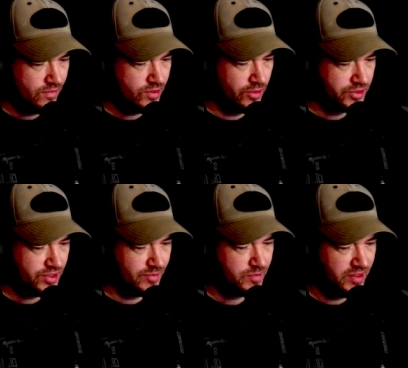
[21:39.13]
Of
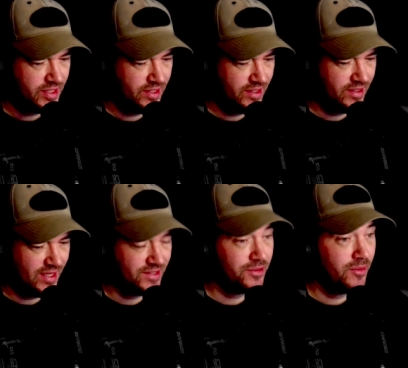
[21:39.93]
course, I'm
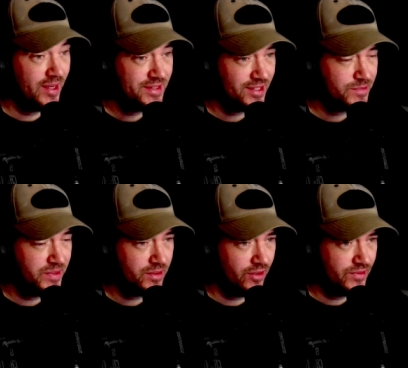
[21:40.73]
speaking, as always, I
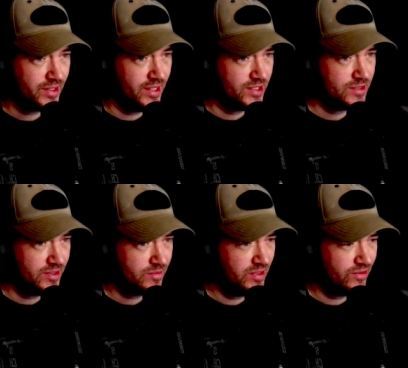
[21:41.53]
speak off the
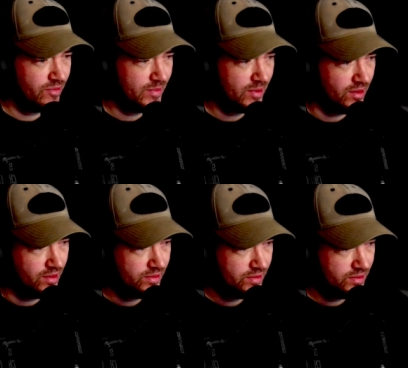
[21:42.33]
cusp, I speak from the
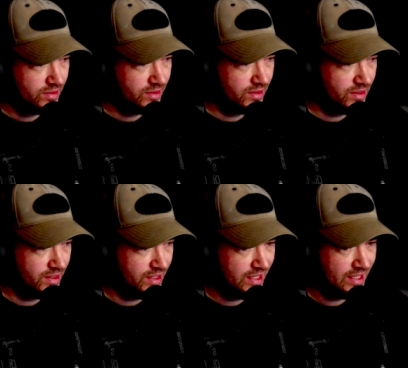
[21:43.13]
heart.
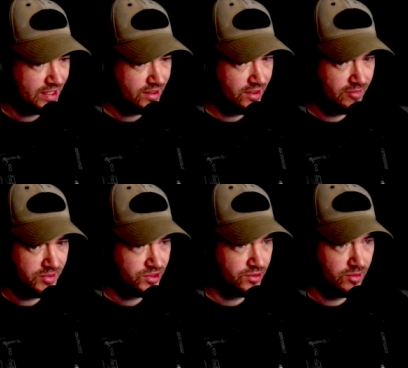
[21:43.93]
I
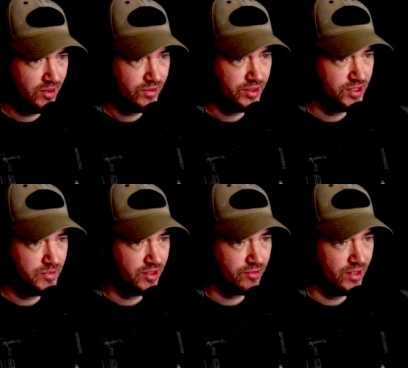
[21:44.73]
can't be sure whether this
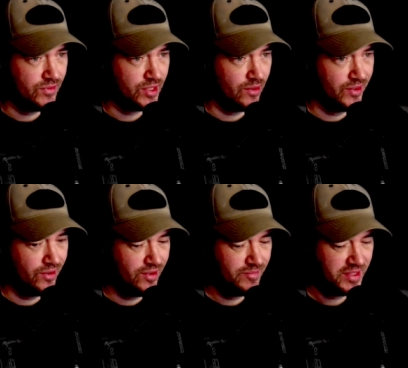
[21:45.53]
has been a great video or
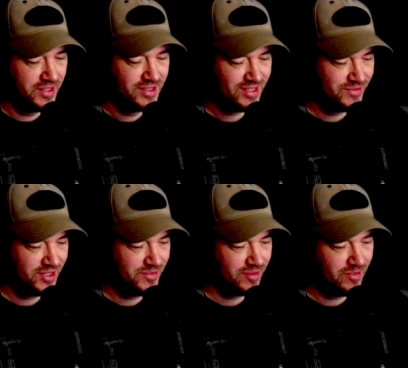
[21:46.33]
not, because
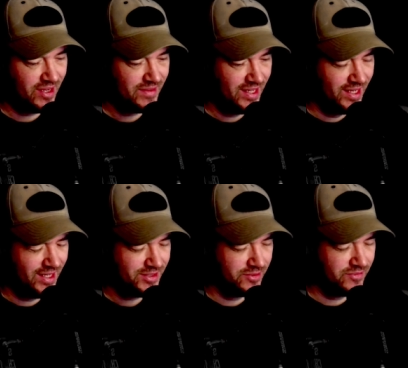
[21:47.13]
sometimes I'm like that.
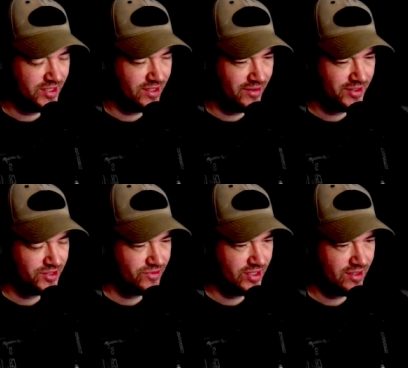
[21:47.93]
I do a video and I
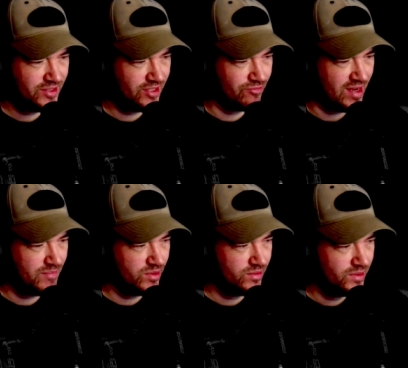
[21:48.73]
just think, did I
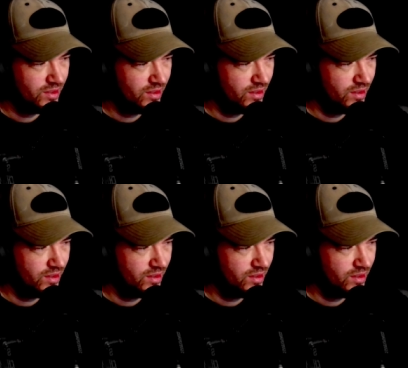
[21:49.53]
ramble?